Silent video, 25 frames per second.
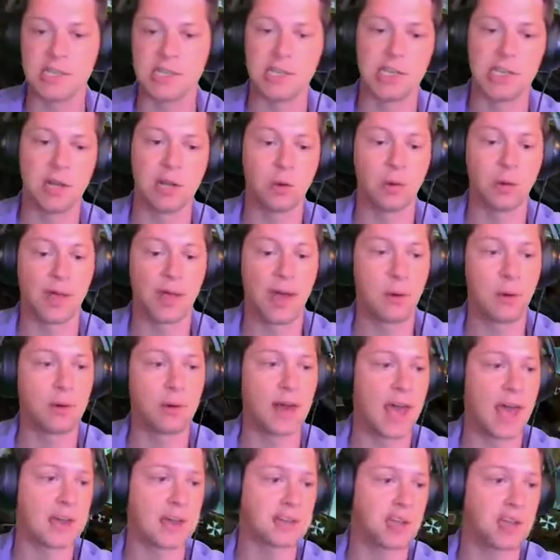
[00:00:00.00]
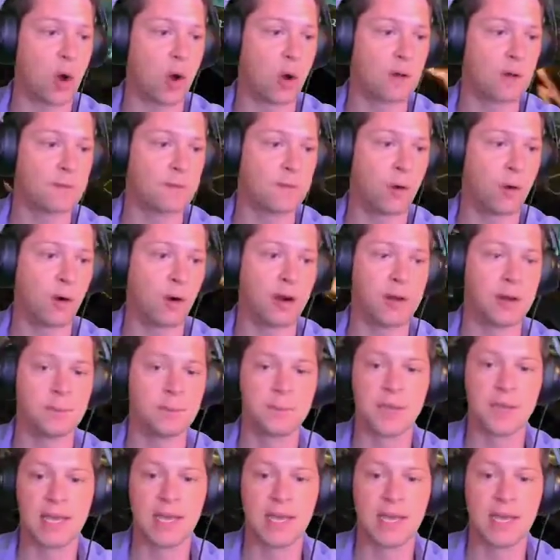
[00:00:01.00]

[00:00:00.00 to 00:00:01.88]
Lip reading: Shield, what that one has going for it